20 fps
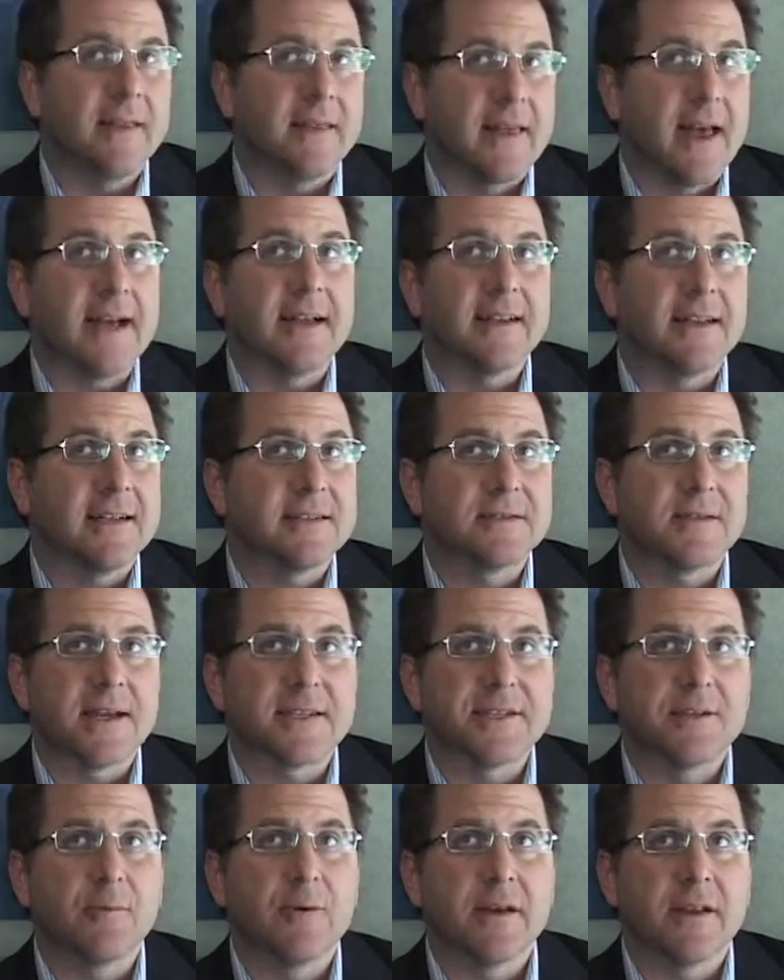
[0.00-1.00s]
That that's
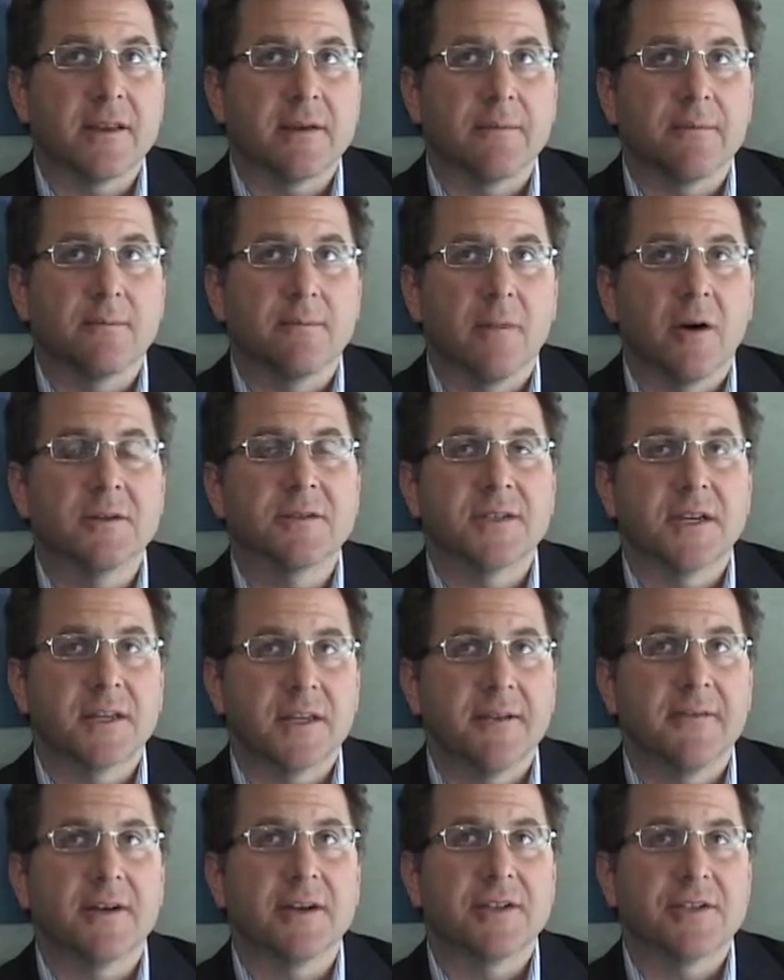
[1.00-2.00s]
actually one of the most
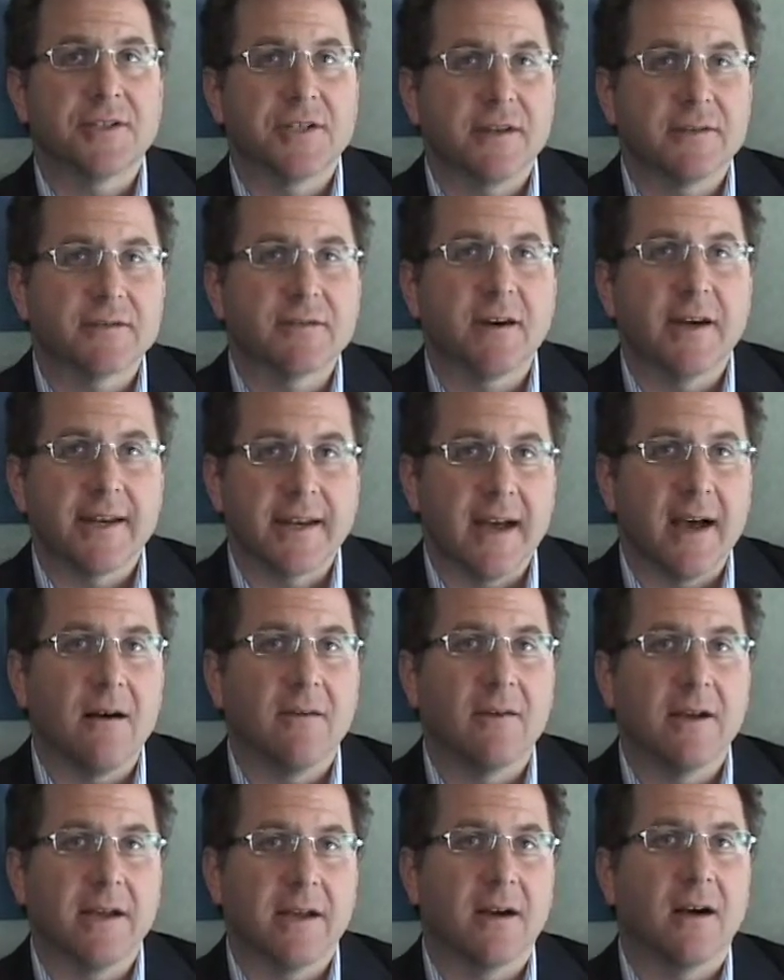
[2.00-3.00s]
significant shifts right
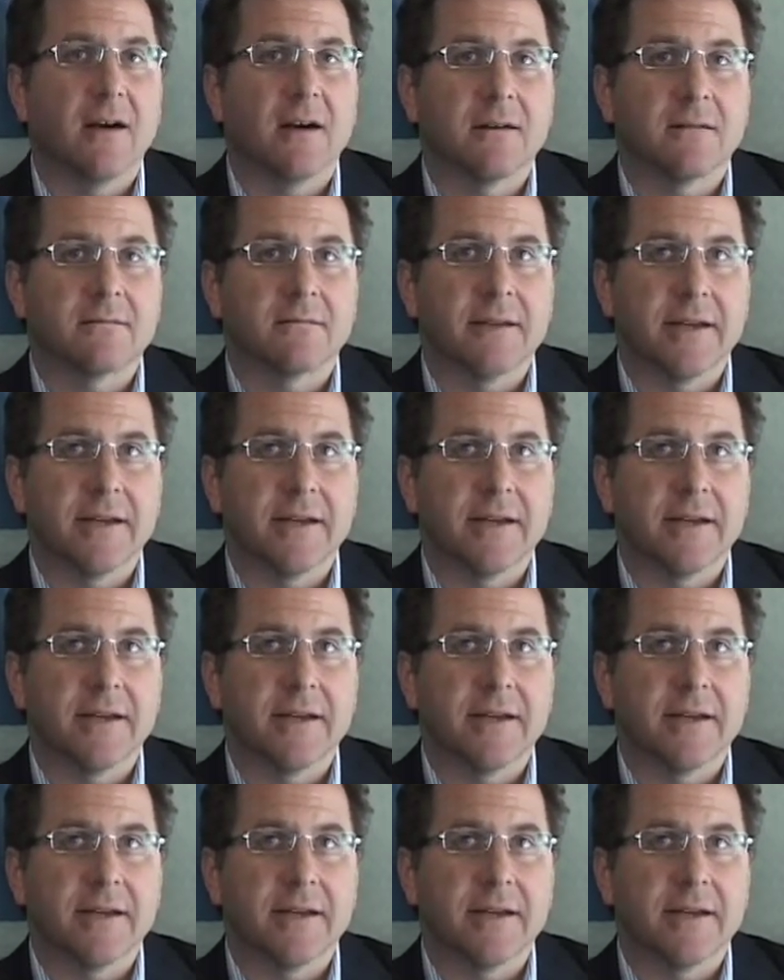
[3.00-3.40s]
now in our